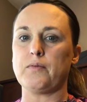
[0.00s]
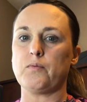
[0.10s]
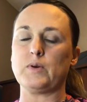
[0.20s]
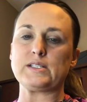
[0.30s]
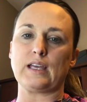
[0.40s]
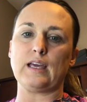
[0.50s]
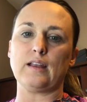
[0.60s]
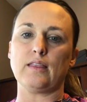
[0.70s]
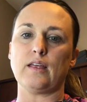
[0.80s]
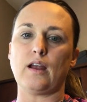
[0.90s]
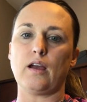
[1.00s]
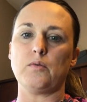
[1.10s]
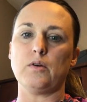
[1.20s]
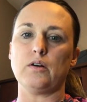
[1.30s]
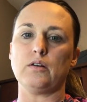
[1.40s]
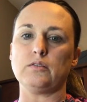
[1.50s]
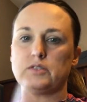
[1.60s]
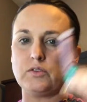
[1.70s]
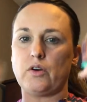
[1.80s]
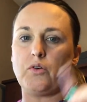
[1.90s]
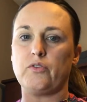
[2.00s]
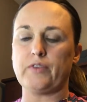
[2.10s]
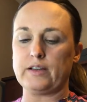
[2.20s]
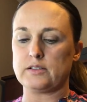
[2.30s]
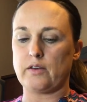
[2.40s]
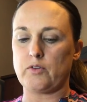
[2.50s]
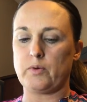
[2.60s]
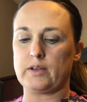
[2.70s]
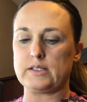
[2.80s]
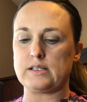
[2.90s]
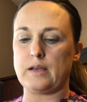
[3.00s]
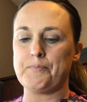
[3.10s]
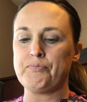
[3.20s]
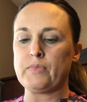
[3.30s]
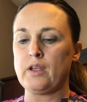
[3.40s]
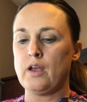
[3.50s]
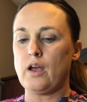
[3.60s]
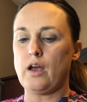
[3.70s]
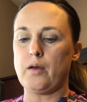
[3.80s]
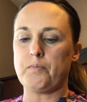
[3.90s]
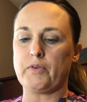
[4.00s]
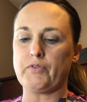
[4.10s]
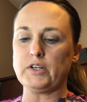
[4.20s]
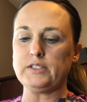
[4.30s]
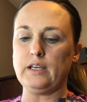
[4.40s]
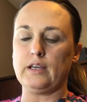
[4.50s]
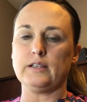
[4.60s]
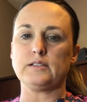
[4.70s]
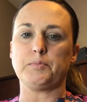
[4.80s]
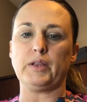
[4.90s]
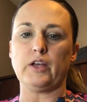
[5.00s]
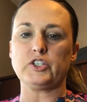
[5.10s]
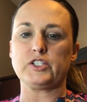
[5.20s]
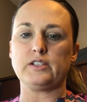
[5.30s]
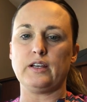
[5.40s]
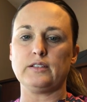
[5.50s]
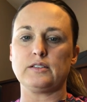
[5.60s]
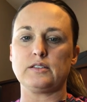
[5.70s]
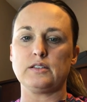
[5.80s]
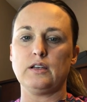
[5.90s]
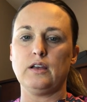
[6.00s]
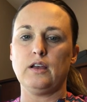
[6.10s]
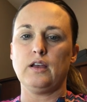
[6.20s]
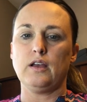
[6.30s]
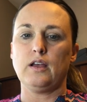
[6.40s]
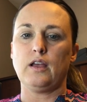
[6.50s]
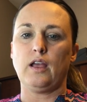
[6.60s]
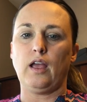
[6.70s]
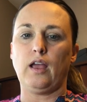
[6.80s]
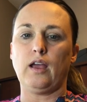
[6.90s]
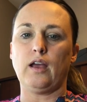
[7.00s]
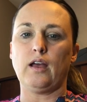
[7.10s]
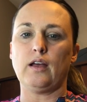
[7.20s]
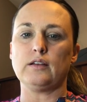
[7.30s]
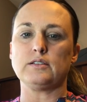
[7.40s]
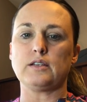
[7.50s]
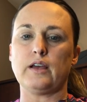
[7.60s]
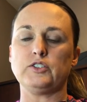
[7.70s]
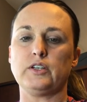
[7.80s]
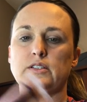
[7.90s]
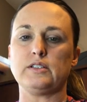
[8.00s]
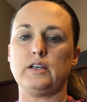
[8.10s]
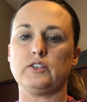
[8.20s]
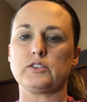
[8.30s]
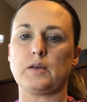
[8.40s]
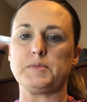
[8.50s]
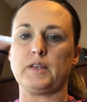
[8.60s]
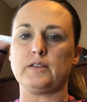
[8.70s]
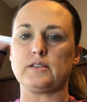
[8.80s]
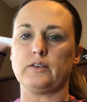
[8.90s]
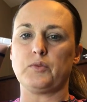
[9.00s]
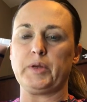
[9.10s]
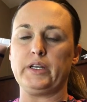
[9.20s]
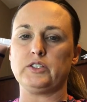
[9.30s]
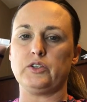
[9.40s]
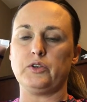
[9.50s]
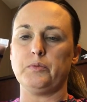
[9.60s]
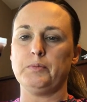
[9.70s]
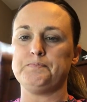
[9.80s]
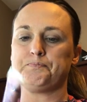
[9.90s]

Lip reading: once I get it, then I will do the whole face so everyone can see. The first thing is blush scents, and as you can see, it just comes in this little bitty tube.